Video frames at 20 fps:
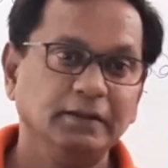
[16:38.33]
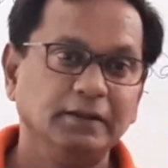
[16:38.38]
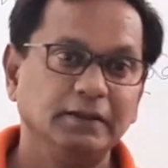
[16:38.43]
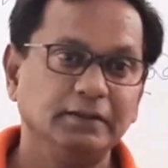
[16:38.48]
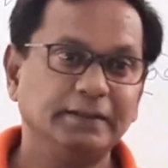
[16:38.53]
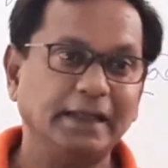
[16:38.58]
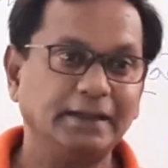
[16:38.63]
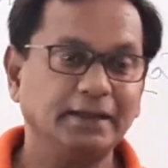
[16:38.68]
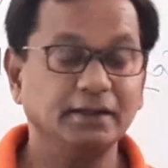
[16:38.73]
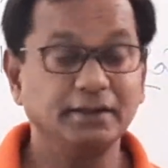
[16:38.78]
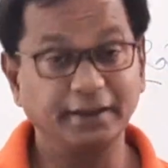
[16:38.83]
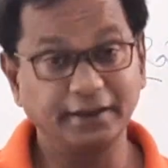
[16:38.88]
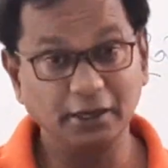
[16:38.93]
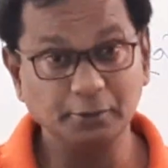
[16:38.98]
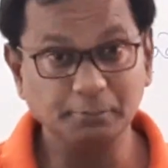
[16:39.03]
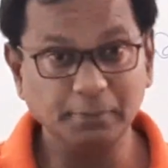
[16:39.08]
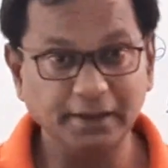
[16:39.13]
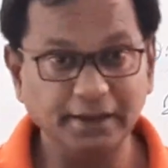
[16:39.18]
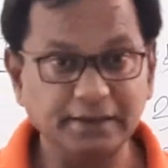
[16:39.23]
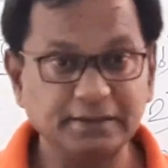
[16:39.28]
that are
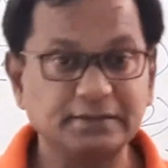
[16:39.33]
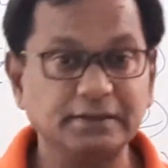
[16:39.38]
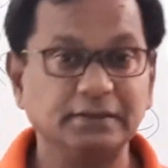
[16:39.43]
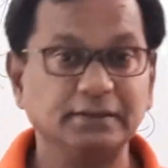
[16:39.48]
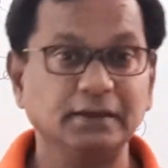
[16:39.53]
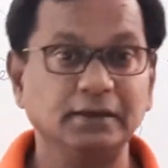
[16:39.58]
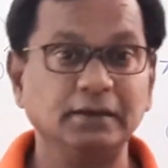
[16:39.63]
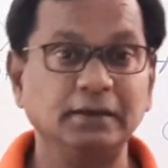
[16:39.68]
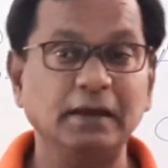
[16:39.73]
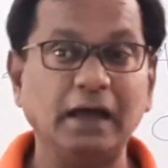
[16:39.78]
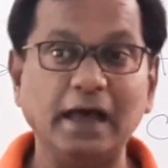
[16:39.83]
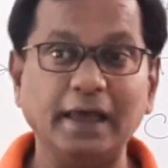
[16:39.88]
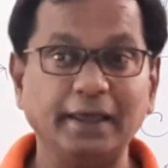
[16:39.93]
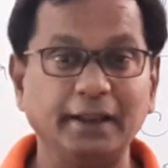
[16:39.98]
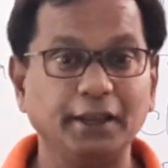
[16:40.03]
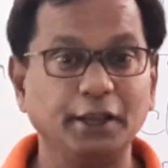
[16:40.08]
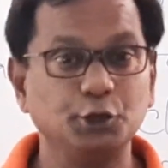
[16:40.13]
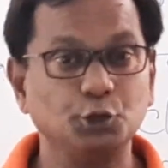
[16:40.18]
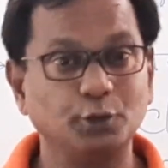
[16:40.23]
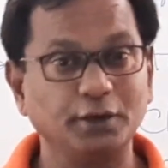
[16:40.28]
taking place in the higher
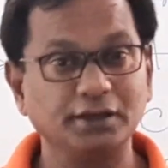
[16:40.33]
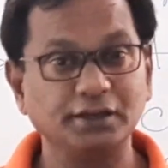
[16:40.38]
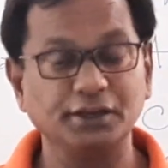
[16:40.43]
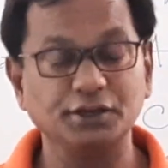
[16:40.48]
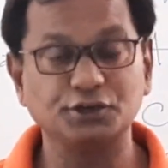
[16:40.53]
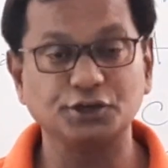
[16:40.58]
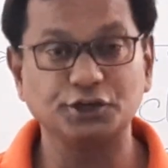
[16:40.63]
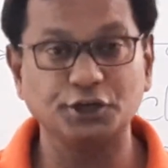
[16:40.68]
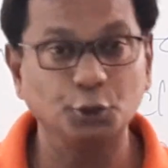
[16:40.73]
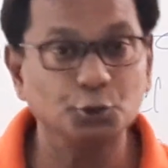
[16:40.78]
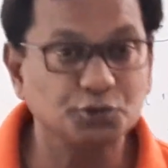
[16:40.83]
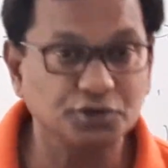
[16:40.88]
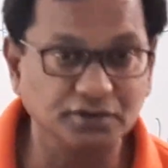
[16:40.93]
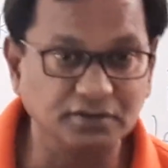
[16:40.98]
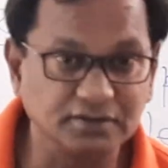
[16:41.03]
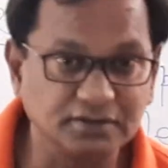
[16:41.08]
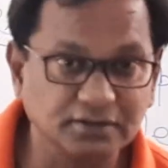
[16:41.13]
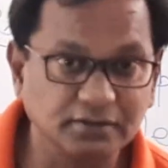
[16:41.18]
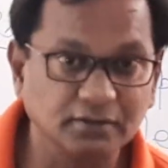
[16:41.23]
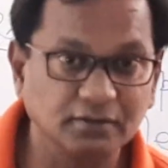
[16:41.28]
education
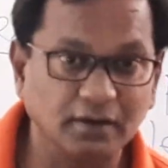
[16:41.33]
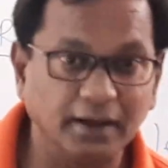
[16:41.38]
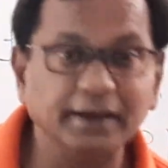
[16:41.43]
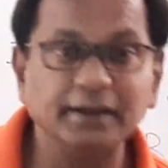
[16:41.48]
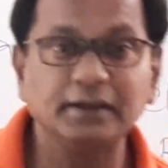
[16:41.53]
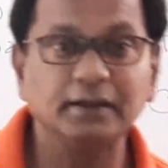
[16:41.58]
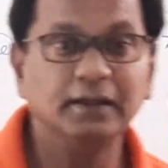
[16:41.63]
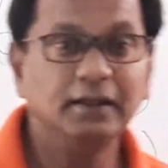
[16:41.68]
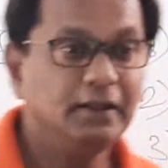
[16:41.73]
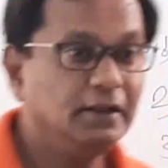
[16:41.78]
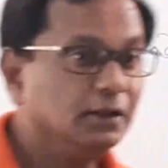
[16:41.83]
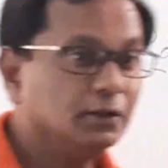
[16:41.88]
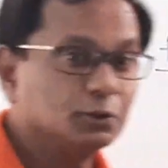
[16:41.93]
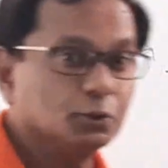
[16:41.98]
institutions, right?